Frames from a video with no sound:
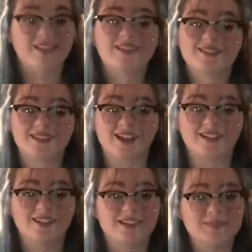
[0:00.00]

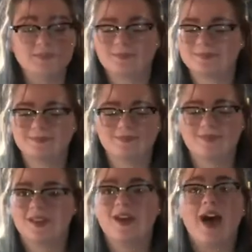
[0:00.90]
Secondly,
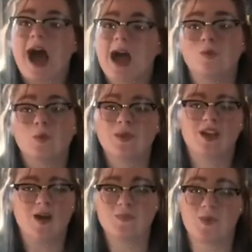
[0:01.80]
I will
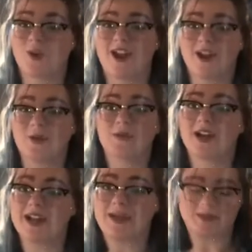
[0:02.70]
become more
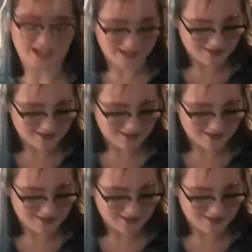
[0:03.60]
aerodynamic.